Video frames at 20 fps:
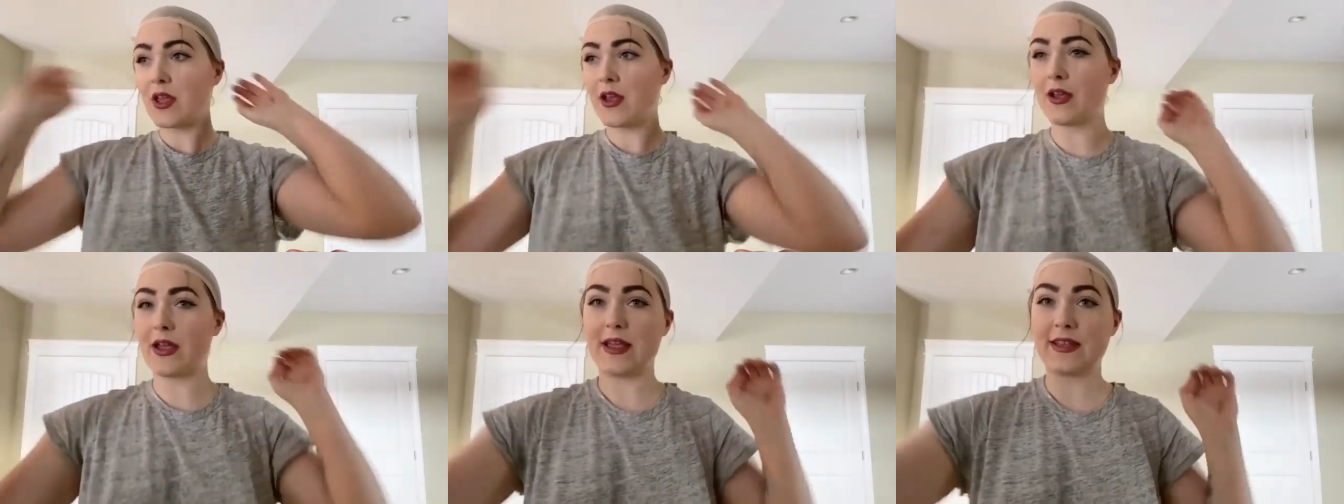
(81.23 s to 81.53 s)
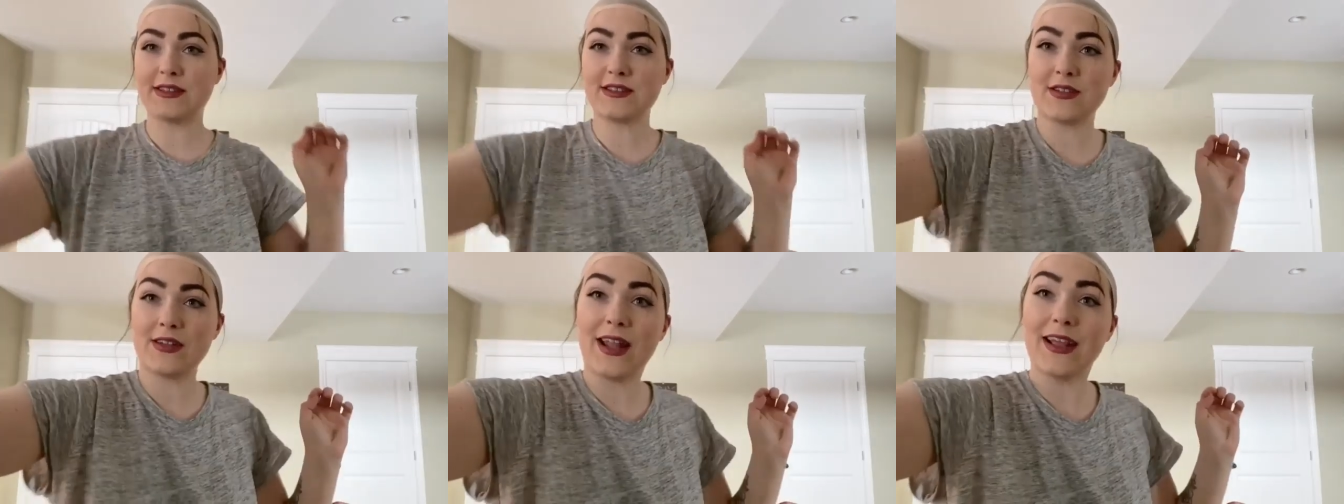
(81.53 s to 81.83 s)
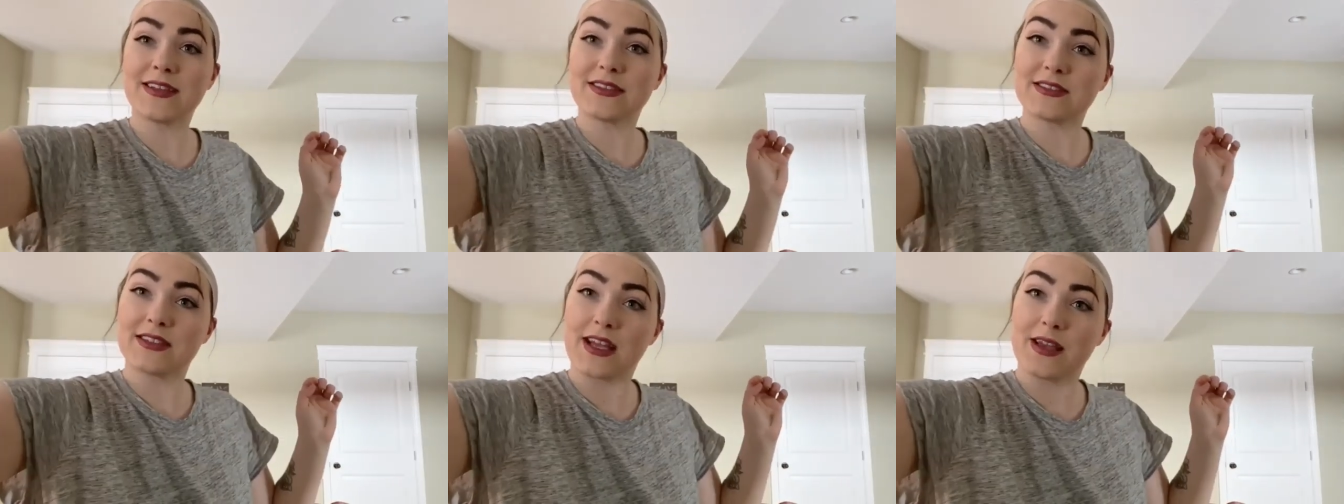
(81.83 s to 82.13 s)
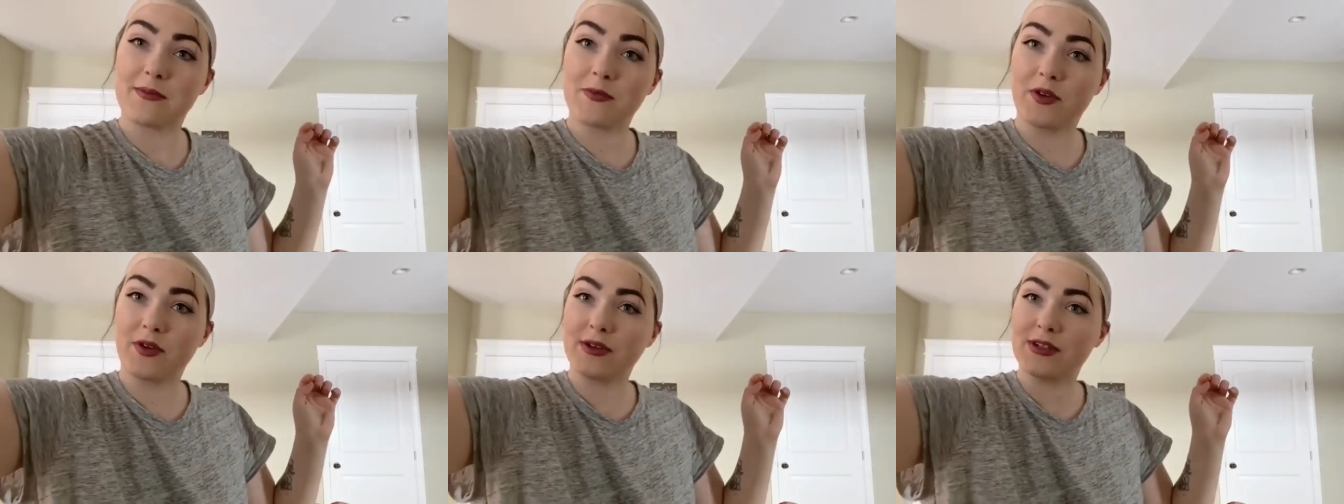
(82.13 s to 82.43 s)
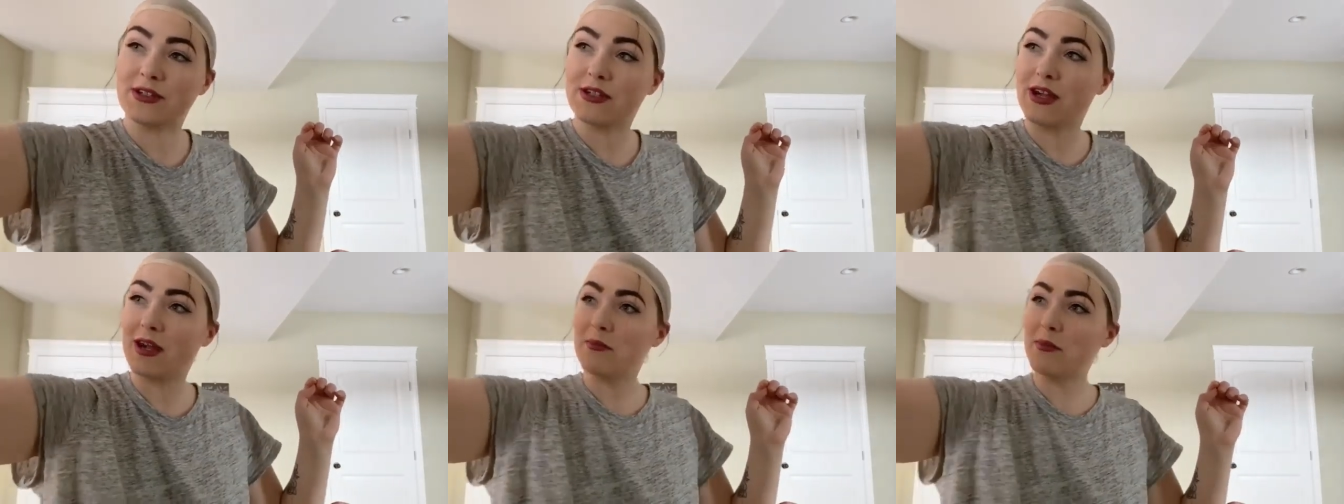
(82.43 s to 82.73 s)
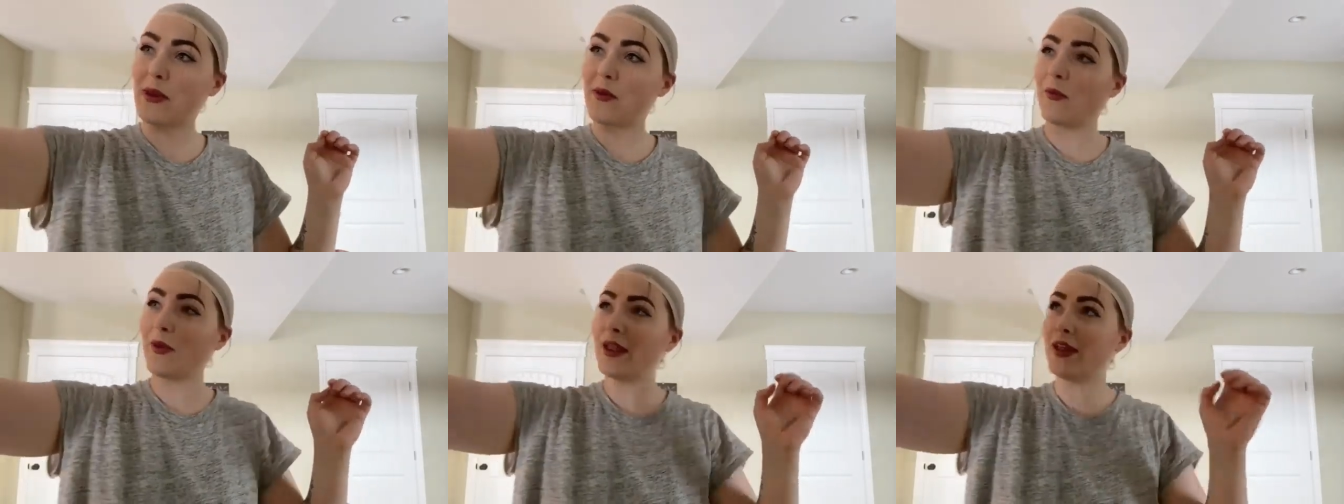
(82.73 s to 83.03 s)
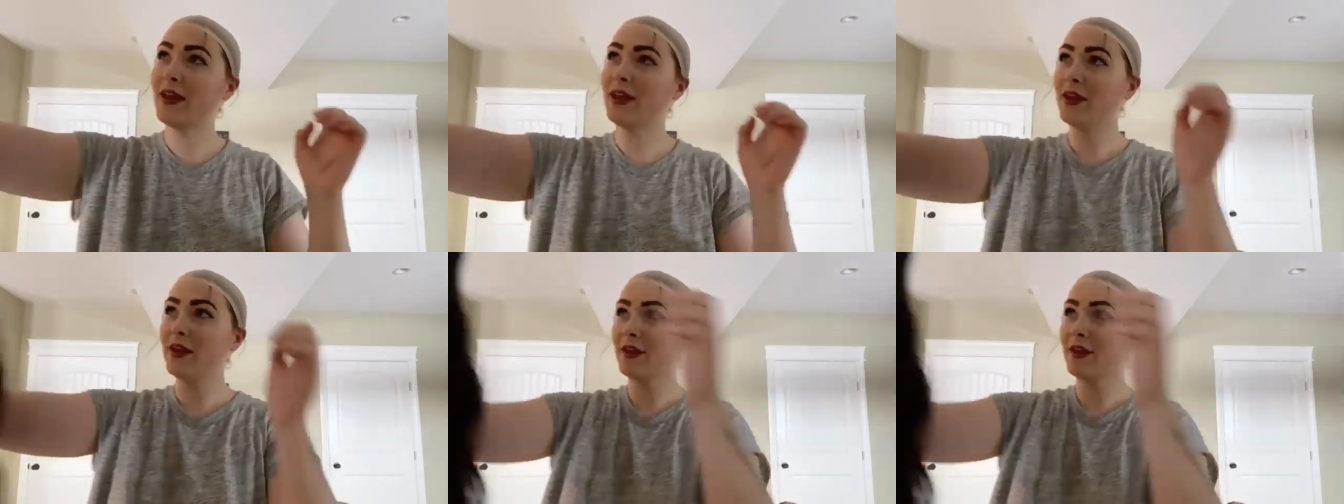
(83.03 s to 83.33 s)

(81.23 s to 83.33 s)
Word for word: Okay, so next I'm going to grab my wig.